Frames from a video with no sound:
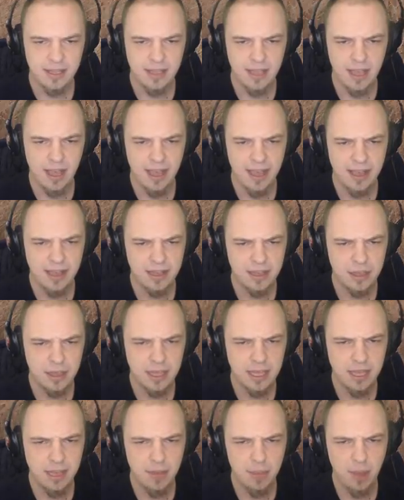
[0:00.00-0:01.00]
And uh, I got to
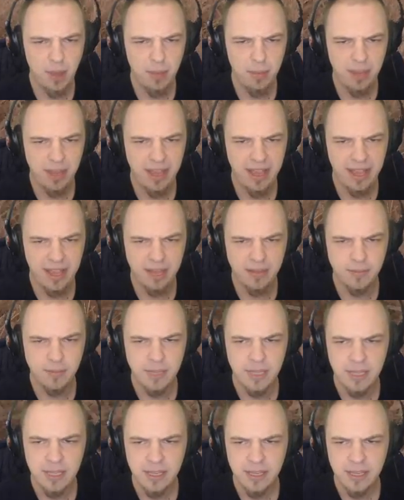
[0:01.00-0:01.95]
think up a plan